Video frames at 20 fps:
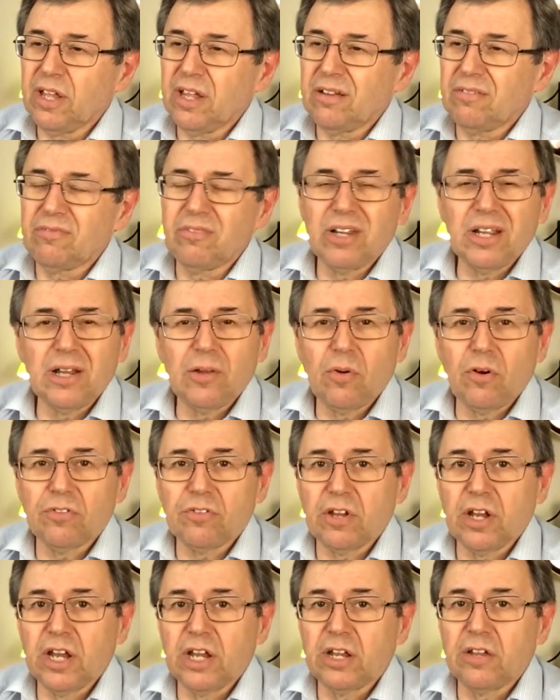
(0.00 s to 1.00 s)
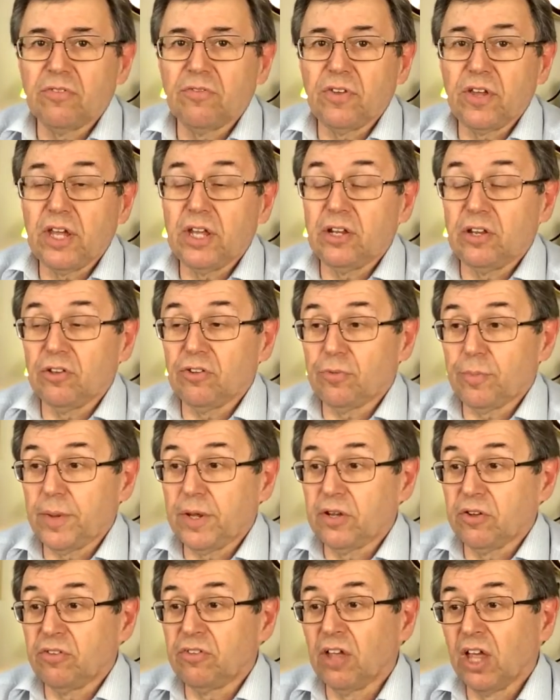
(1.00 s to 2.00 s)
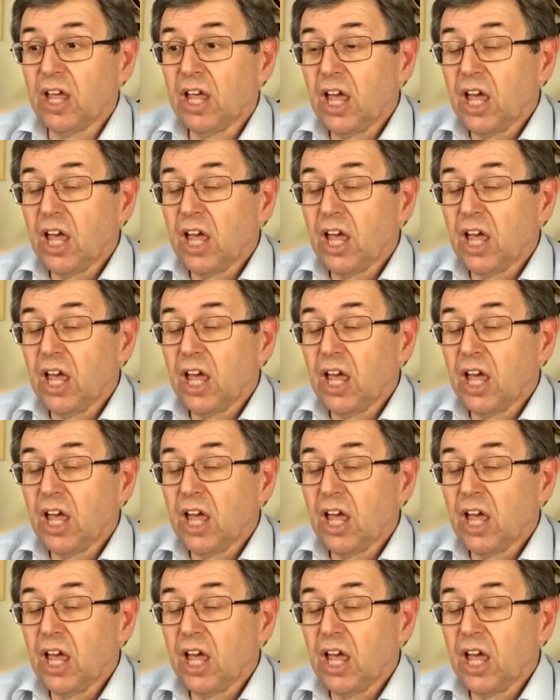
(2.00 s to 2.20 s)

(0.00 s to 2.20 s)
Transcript: it really was an inconvenience because